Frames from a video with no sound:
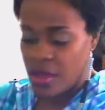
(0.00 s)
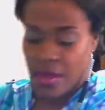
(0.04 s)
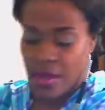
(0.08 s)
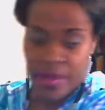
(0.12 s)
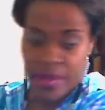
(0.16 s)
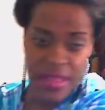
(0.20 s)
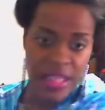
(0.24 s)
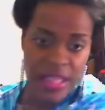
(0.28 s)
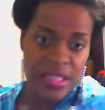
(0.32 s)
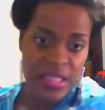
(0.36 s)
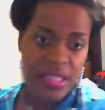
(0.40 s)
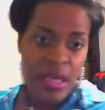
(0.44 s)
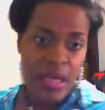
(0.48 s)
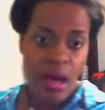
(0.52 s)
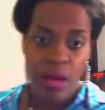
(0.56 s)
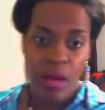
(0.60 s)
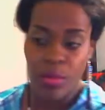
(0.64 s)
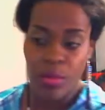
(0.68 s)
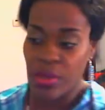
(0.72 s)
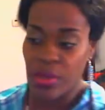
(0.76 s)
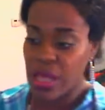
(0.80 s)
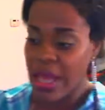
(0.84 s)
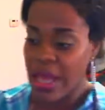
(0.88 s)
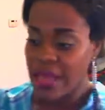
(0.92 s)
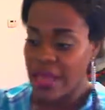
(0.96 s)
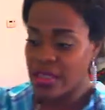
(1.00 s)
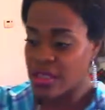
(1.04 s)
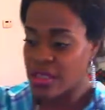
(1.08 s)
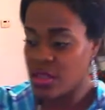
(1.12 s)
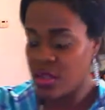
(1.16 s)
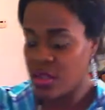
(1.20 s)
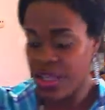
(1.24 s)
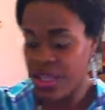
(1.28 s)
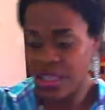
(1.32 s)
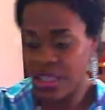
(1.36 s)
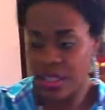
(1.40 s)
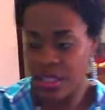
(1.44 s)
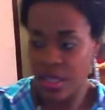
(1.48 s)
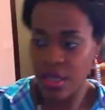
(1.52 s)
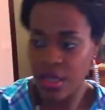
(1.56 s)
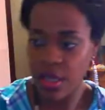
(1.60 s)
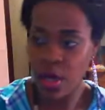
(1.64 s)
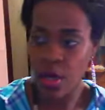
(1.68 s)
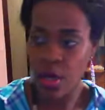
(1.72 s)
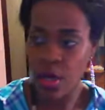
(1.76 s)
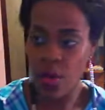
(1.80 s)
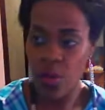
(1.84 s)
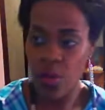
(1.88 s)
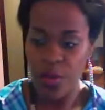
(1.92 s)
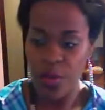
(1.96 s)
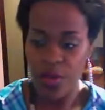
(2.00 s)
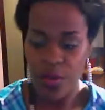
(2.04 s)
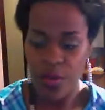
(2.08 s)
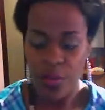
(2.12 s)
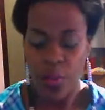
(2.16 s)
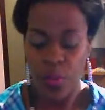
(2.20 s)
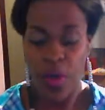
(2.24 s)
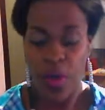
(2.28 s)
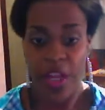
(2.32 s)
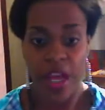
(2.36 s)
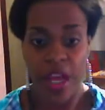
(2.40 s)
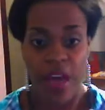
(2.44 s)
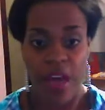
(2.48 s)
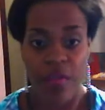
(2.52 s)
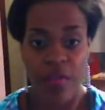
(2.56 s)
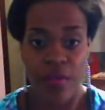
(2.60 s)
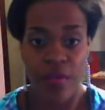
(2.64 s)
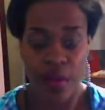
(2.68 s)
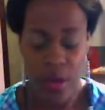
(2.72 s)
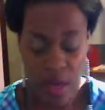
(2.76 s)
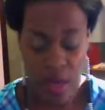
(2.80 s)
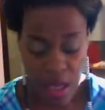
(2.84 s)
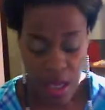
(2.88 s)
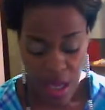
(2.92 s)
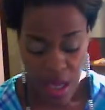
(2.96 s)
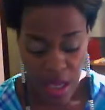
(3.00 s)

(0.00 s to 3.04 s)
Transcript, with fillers: And that's all black, so that's going to go with whatever.